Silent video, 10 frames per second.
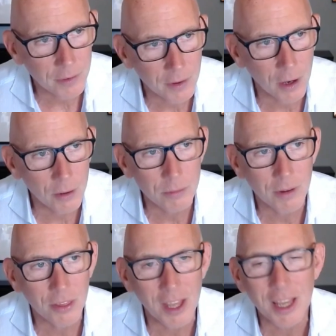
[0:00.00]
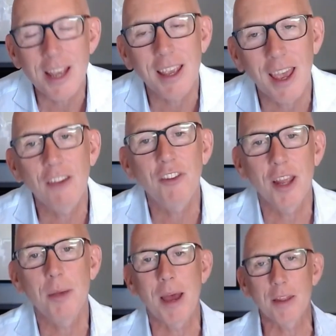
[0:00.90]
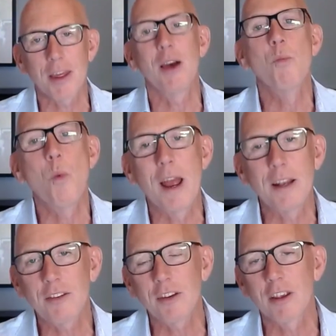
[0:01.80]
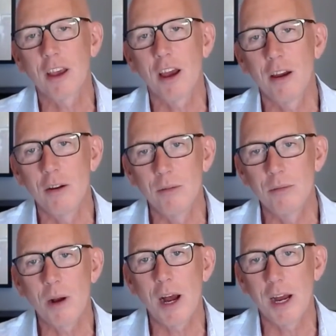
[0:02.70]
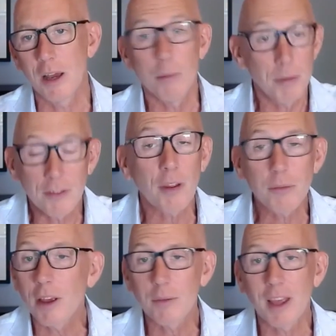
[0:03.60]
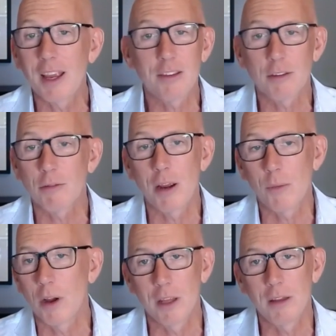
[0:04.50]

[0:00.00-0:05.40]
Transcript: So thinking carefully about that and when to go high up. And sometimes that is the right way.